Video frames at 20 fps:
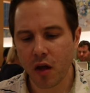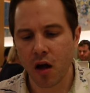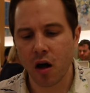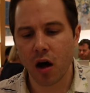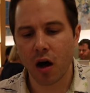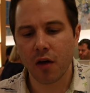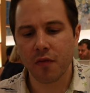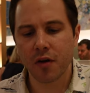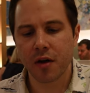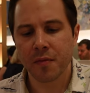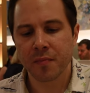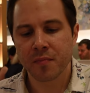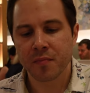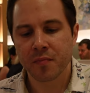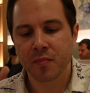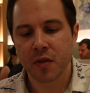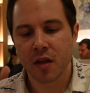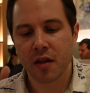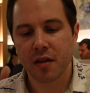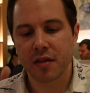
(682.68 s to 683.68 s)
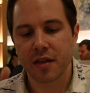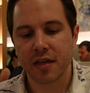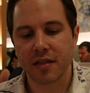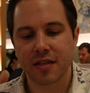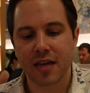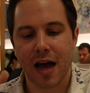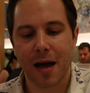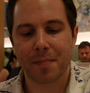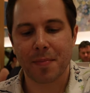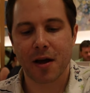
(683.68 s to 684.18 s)
of the
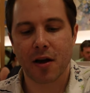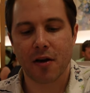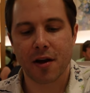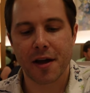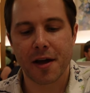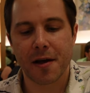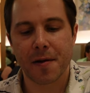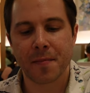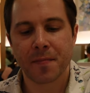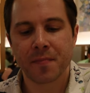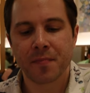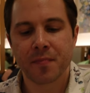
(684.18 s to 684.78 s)
top area.